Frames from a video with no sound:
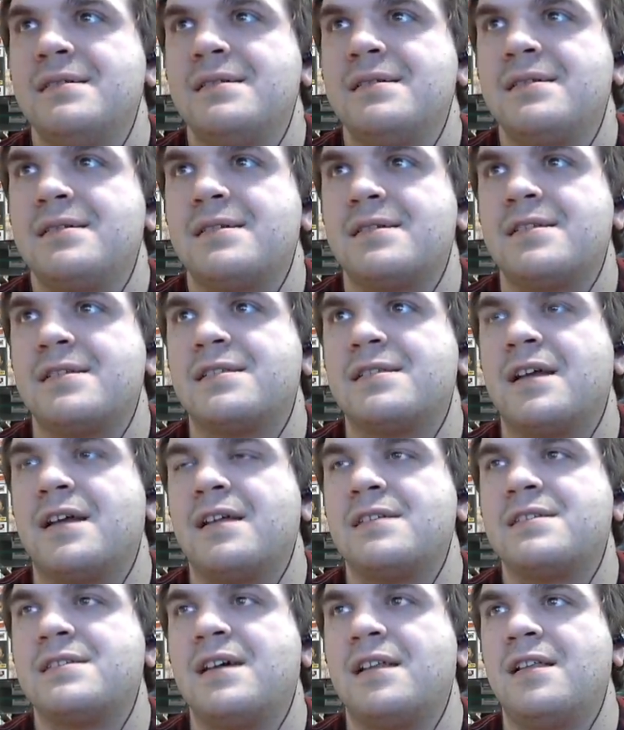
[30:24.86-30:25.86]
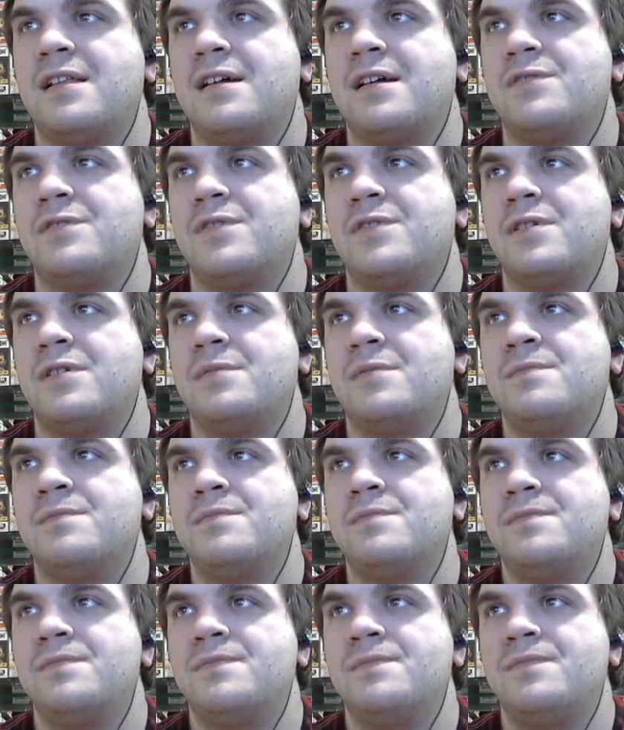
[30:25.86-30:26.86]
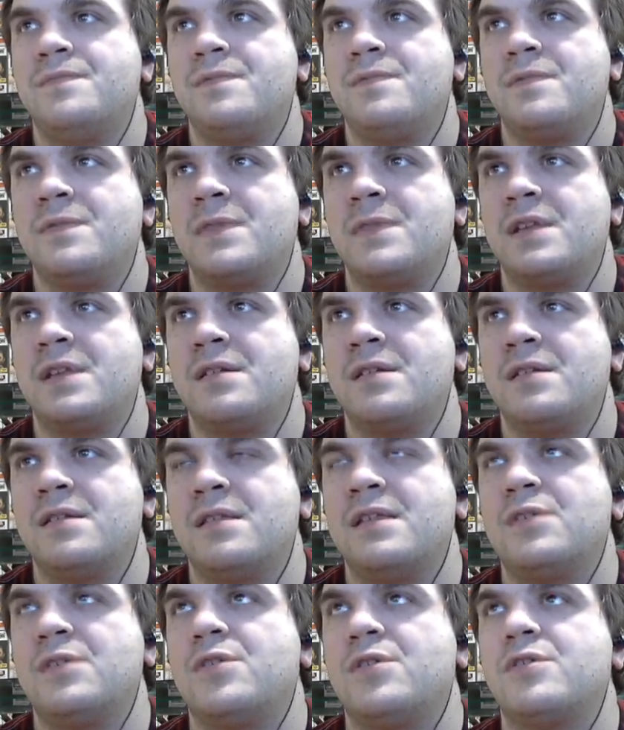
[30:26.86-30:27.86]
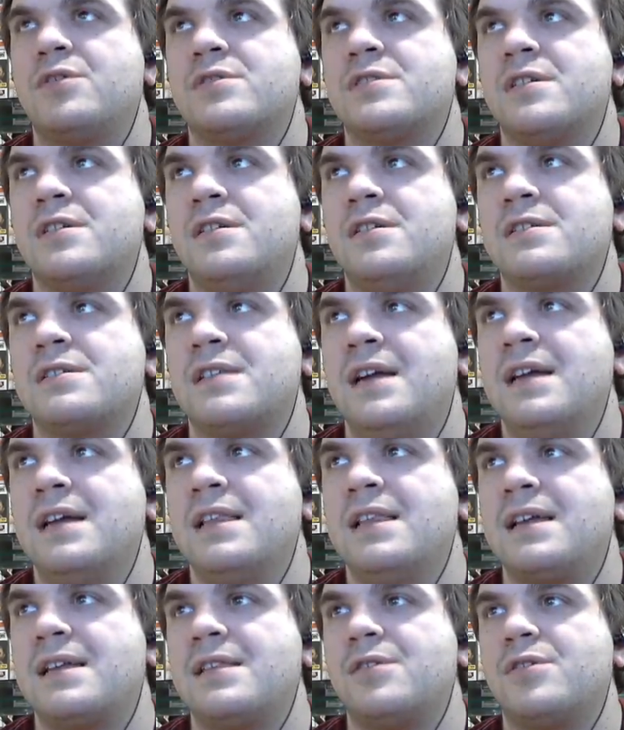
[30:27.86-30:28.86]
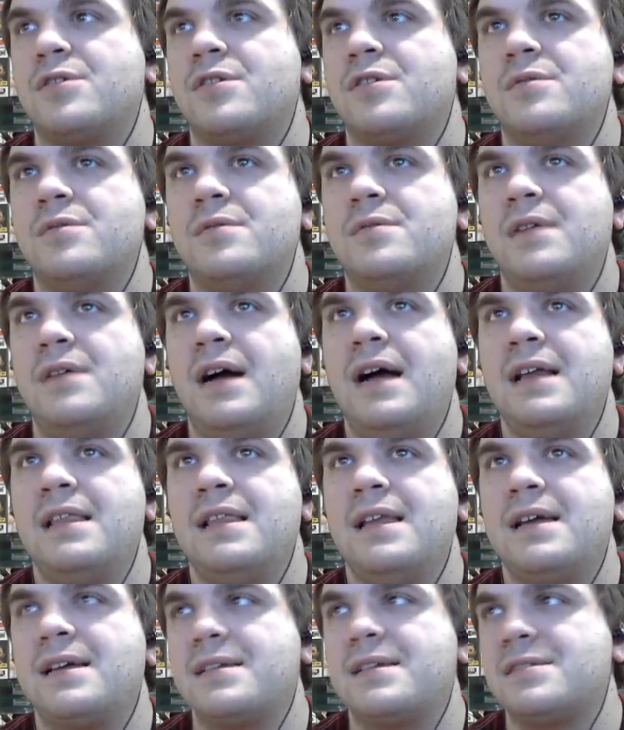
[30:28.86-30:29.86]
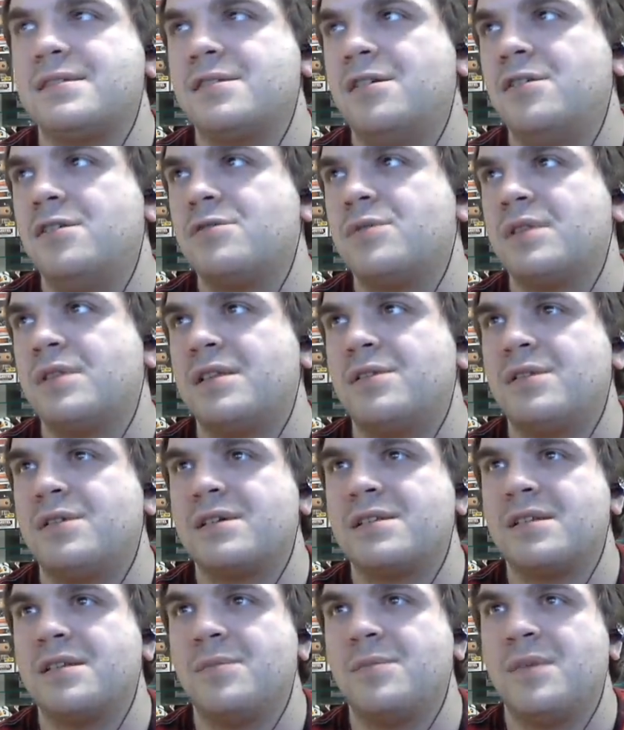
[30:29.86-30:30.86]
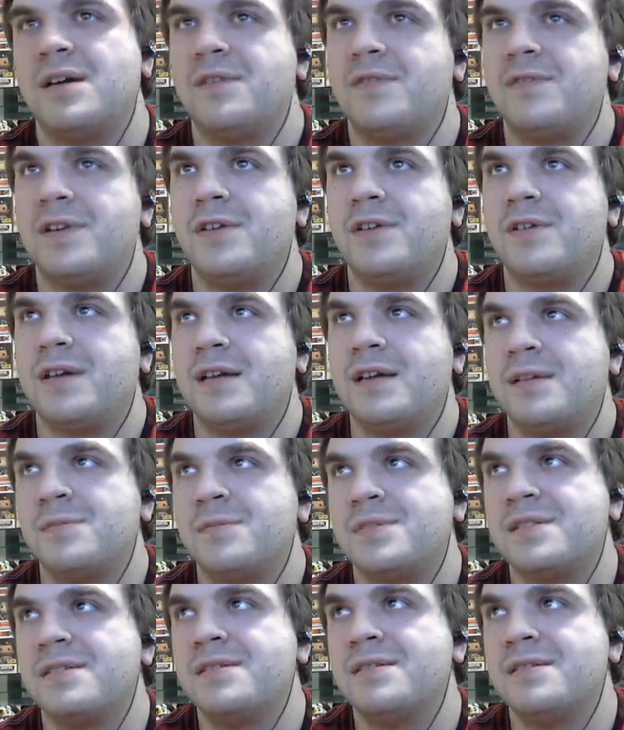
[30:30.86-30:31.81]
Cause it's got it's got a lot of um lyrical songs, and I like lyrical. I like songs with lyrics in my video games.